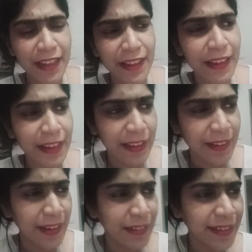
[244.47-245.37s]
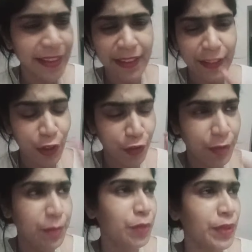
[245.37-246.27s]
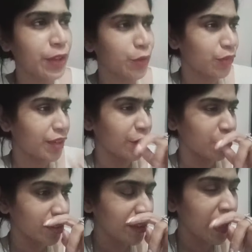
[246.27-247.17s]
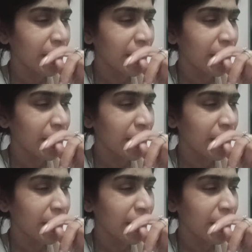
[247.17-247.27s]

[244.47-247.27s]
I think it's at a signal or in between two stations.